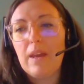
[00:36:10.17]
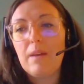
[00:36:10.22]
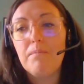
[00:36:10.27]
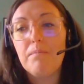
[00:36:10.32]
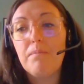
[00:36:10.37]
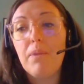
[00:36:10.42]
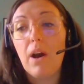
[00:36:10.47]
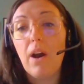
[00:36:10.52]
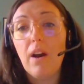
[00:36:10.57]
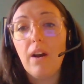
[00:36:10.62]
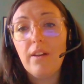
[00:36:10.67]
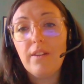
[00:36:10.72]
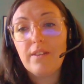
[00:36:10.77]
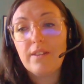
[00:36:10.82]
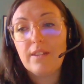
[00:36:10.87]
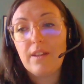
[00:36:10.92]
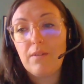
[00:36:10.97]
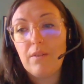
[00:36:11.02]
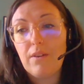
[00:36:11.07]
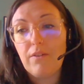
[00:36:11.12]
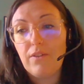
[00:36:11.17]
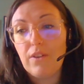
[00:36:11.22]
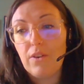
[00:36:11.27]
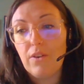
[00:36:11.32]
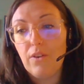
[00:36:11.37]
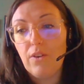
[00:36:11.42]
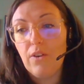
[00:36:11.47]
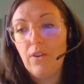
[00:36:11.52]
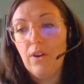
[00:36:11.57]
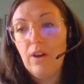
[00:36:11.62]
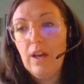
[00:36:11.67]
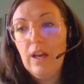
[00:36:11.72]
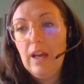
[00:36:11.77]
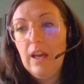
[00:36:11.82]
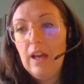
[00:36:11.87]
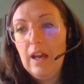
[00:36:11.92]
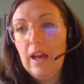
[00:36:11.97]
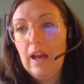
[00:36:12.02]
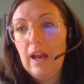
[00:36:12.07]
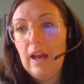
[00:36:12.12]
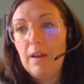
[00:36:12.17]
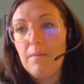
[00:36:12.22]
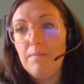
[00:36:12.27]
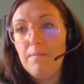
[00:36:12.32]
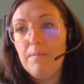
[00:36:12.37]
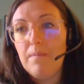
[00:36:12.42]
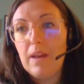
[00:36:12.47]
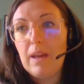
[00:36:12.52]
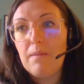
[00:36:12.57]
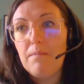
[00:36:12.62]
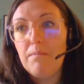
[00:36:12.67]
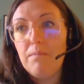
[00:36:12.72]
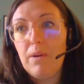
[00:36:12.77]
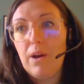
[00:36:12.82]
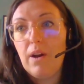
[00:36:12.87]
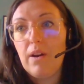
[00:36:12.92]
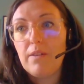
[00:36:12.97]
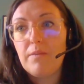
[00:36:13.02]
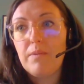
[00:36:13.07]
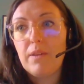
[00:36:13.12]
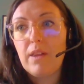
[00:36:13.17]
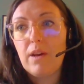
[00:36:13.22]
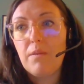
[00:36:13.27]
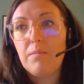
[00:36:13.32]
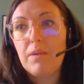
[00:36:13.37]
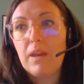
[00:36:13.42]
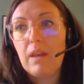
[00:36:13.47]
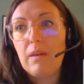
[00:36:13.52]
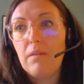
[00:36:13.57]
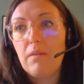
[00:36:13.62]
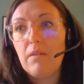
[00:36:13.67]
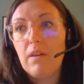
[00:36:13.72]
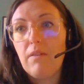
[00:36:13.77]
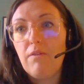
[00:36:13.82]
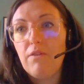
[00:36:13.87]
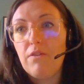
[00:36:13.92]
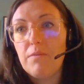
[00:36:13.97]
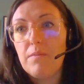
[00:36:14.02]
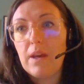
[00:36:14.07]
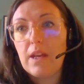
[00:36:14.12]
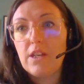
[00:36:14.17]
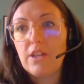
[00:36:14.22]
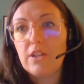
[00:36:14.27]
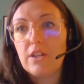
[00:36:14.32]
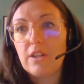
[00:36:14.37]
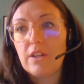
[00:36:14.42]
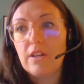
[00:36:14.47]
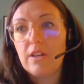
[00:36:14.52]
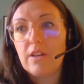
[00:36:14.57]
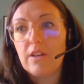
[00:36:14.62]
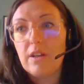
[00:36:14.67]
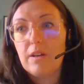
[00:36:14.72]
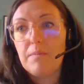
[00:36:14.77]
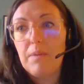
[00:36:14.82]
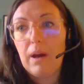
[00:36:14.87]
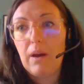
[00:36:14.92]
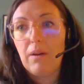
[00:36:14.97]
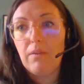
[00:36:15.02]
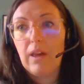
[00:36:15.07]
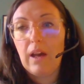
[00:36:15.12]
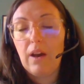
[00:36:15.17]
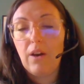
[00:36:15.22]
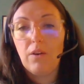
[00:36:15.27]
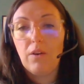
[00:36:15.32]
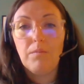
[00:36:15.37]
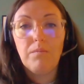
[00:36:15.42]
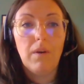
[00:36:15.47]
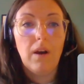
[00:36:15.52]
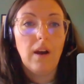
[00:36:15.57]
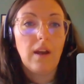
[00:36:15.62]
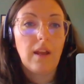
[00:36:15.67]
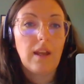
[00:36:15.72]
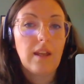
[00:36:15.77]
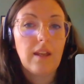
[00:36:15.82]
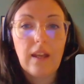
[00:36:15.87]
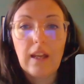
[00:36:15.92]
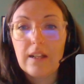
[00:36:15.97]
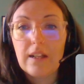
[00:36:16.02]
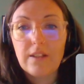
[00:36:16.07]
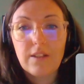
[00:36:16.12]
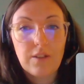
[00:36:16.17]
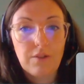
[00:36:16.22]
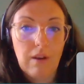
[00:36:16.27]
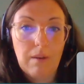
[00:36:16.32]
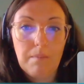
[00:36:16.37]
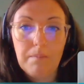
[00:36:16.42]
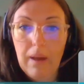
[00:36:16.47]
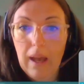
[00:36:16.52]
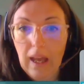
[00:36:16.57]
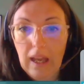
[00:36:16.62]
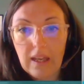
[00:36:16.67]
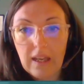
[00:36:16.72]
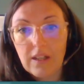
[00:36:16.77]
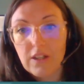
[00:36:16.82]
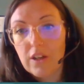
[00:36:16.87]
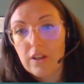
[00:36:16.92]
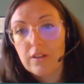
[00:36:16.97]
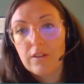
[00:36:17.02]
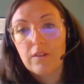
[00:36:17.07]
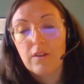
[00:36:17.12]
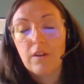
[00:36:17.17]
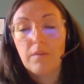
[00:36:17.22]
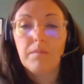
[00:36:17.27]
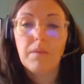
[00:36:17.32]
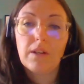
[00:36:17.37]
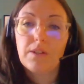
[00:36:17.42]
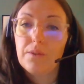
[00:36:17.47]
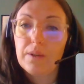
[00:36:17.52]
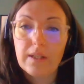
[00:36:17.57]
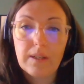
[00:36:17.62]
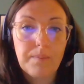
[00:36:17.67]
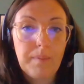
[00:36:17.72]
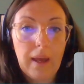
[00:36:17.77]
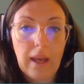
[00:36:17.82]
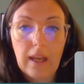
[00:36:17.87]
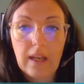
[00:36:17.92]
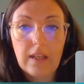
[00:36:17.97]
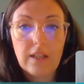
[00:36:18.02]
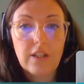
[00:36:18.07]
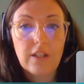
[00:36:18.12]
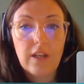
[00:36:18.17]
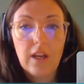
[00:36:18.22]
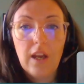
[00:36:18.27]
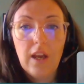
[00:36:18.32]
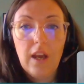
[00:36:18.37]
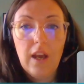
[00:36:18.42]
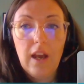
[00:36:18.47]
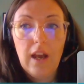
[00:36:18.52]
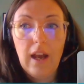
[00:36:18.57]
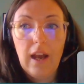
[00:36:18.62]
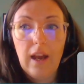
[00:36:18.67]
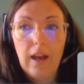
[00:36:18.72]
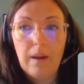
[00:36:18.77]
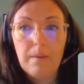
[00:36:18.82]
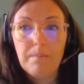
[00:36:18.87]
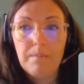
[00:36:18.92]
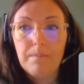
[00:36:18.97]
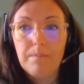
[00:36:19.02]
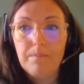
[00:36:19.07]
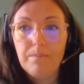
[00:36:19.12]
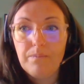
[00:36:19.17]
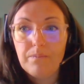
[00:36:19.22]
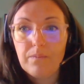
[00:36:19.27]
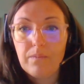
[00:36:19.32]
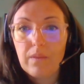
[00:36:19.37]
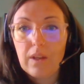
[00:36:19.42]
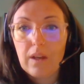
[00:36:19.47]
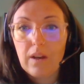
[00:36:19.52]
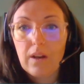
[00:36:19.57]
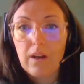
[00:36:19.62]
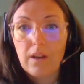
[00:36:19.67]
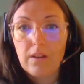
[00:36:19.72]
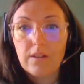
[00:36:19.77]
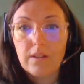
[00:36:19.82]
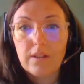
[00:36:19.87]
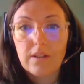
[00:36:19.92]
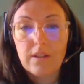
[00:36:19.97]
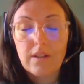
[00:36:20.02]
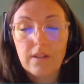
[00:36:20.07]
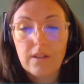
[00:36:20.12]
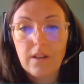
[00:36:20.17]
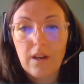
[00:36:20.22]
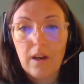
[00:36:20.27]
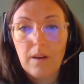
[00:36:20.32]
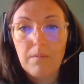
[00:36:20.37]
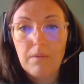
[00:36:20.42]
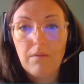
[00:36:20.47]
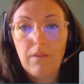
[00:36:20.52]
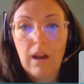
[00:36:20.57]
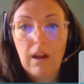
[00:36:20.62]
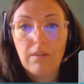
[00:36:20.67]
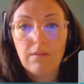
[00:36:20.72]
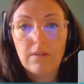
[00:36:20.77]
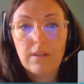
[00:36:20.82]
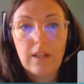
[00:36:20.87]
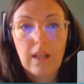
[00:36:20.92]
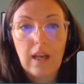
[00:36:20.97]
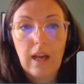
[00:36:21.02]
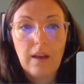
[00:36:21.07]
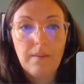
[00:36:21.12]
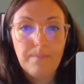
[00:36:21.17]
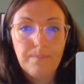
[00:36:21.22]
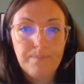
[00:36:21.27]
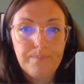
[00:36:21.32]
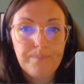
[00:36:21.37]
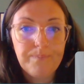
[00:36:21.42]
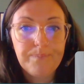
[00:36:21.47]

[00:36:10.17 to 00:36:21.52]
in Bath. So if you're in Bath, but there'll be information about that on my Instagram page and on my Twitter page closer to the time around that.